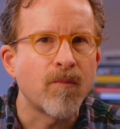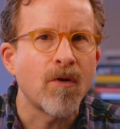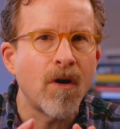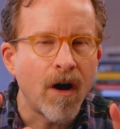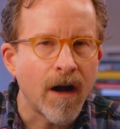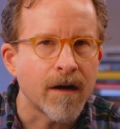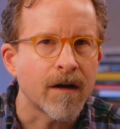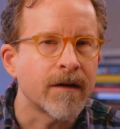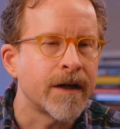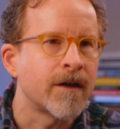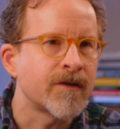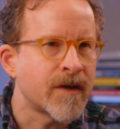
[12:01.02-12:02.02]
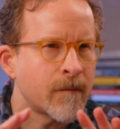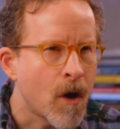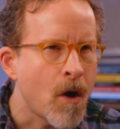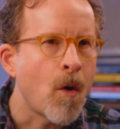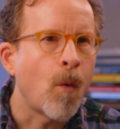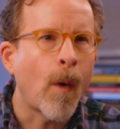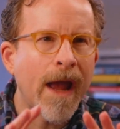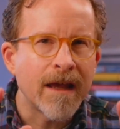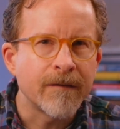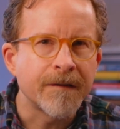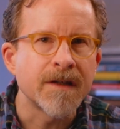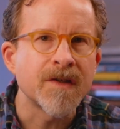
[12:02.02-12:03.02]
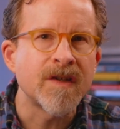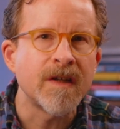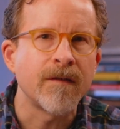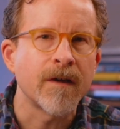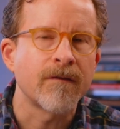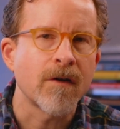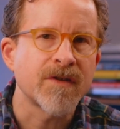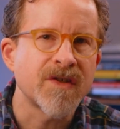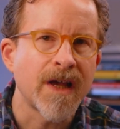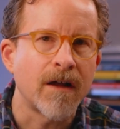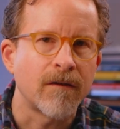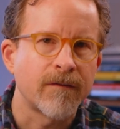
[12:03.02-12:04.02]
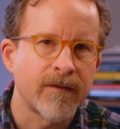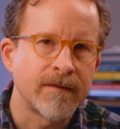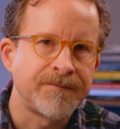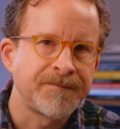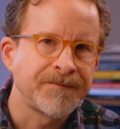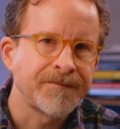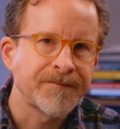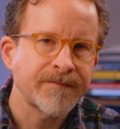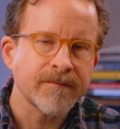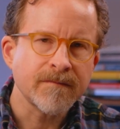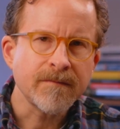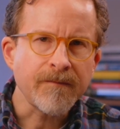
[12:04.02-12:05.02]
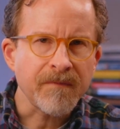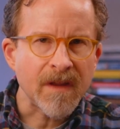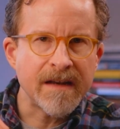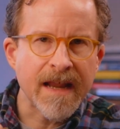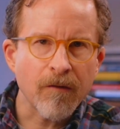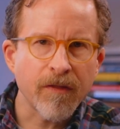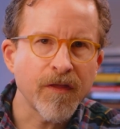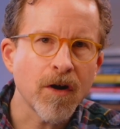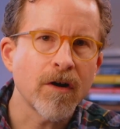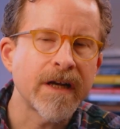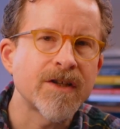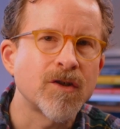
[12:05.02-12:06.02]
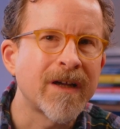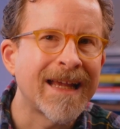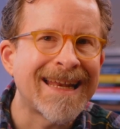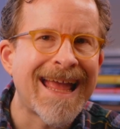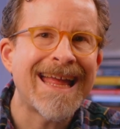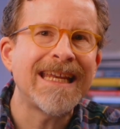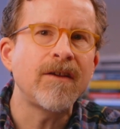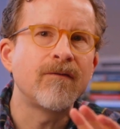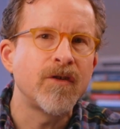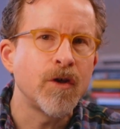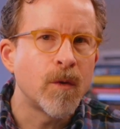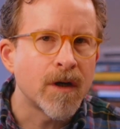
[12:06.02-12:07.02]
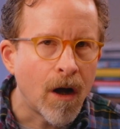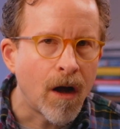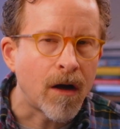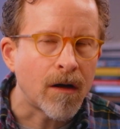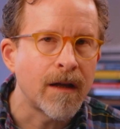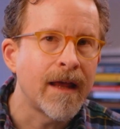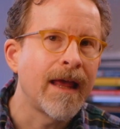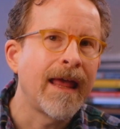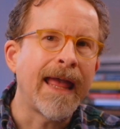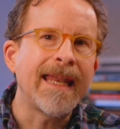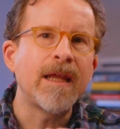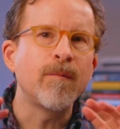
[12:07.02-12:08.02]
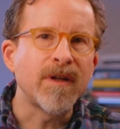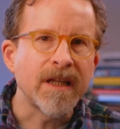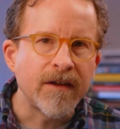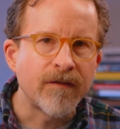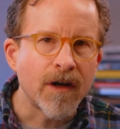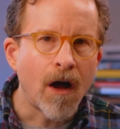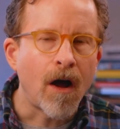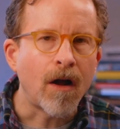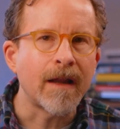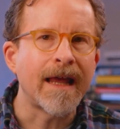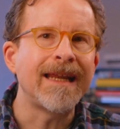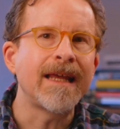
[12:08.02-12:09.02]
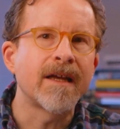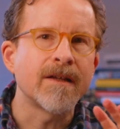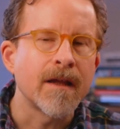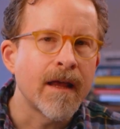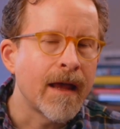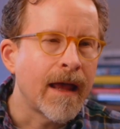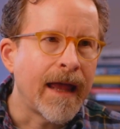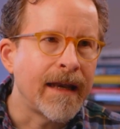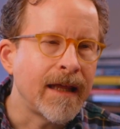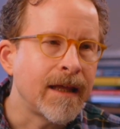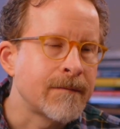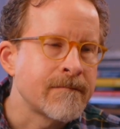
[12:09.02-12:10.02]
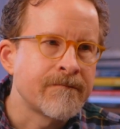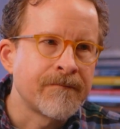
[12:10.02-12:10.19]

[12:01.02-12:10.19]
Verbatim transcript: broader, you know, some way of conceiving of ourself. Now, third, he's looking at any view at all, any belief at all, any, con, any